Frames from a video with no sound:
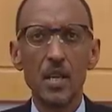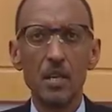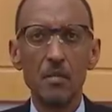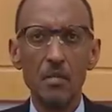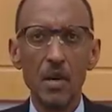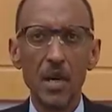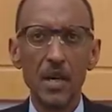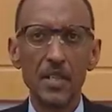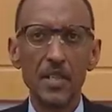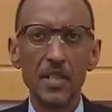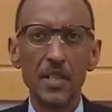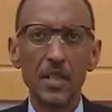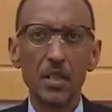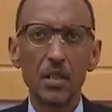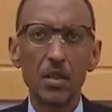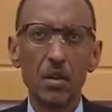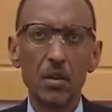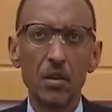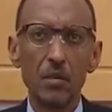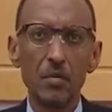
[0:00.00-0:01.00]
emerging
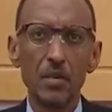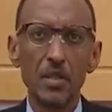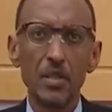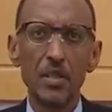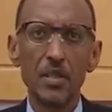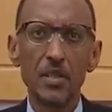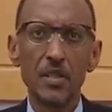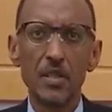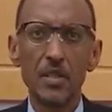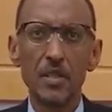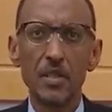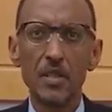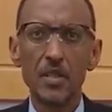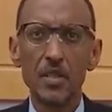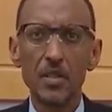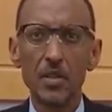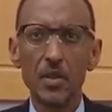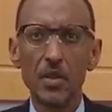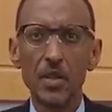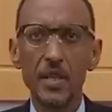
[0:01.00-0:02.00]
economies
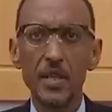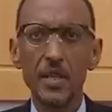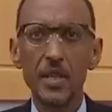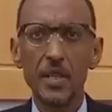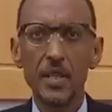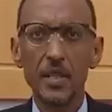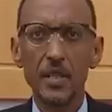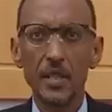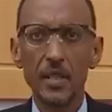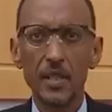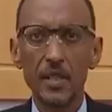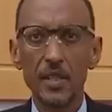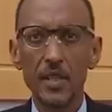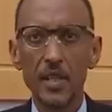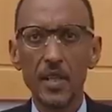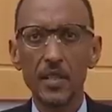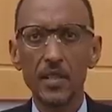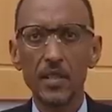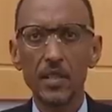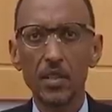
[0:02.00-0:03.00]
is already
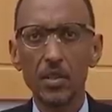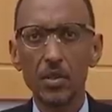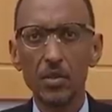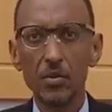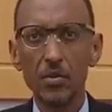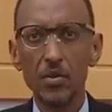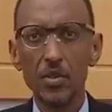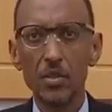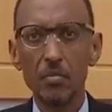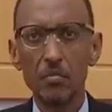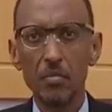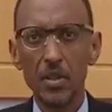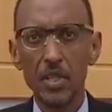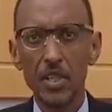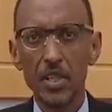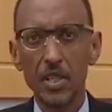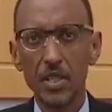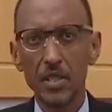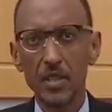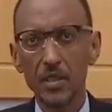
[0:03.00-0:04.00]
exerting huge
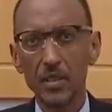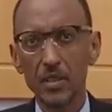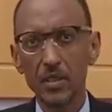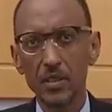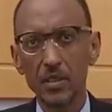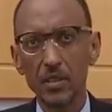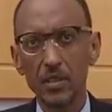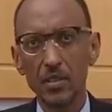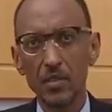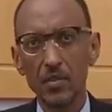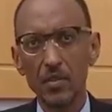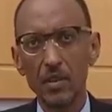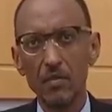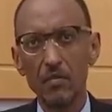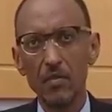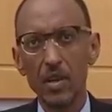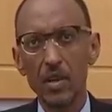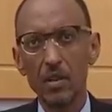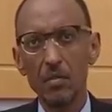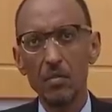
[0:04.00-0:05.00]
pressure on the
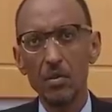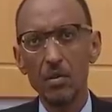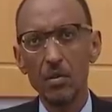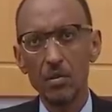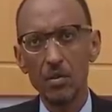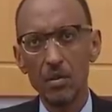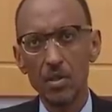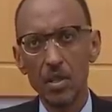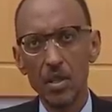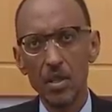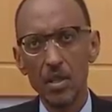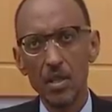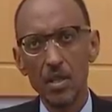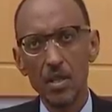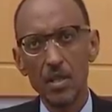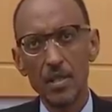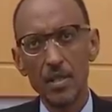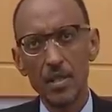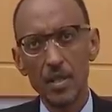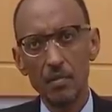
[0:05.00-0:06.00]
available
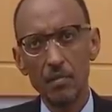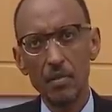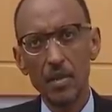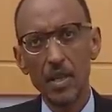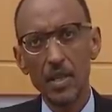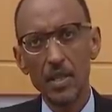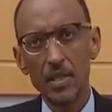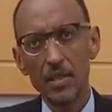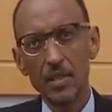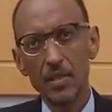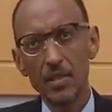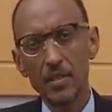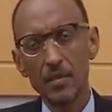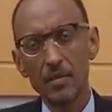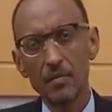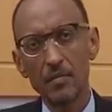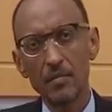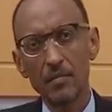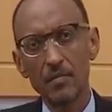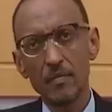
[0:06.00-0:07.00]
supplies.
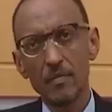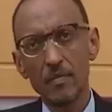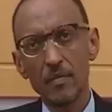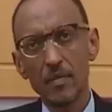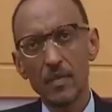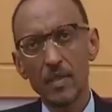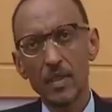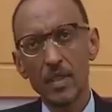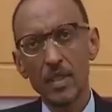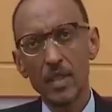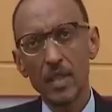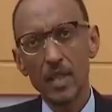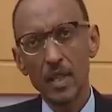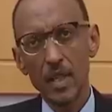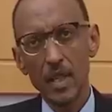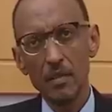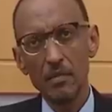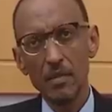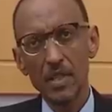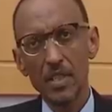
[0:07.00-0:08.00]

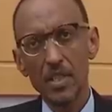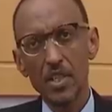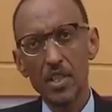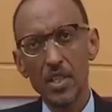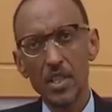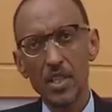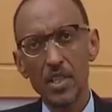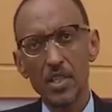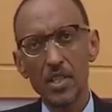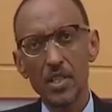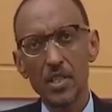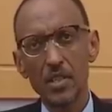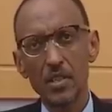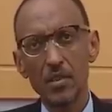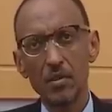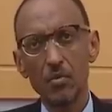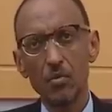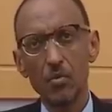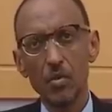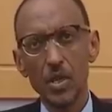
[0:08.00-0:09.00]
Climate
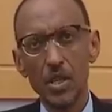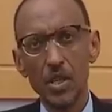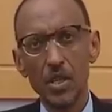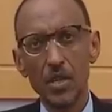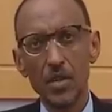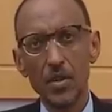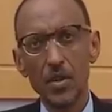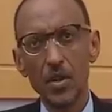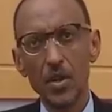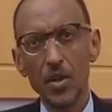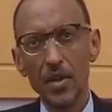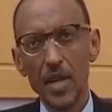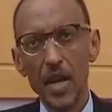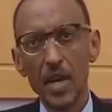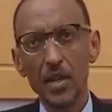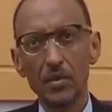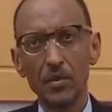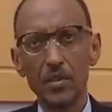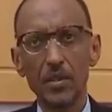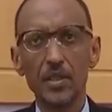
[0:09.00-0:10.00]
change will no
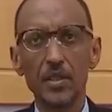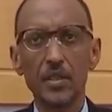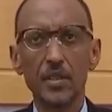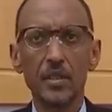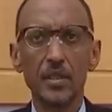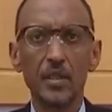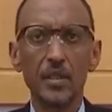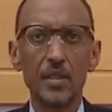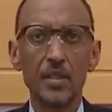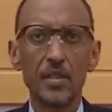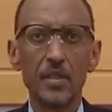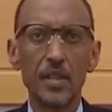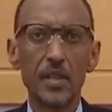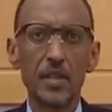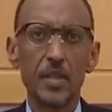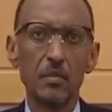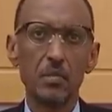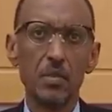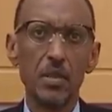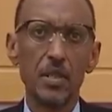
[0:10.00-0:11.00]
doubt
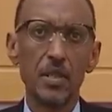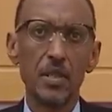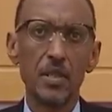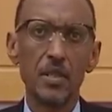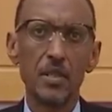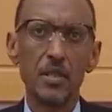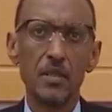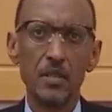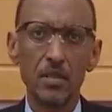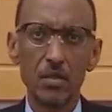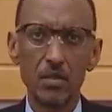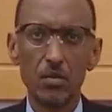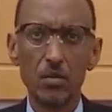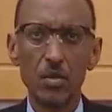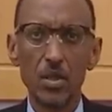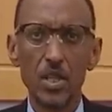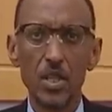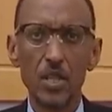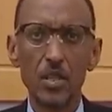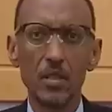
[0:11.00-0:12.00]
exacerbate the
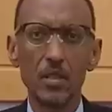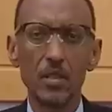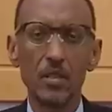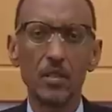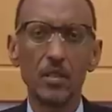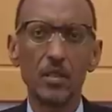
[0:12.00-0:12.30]
situation.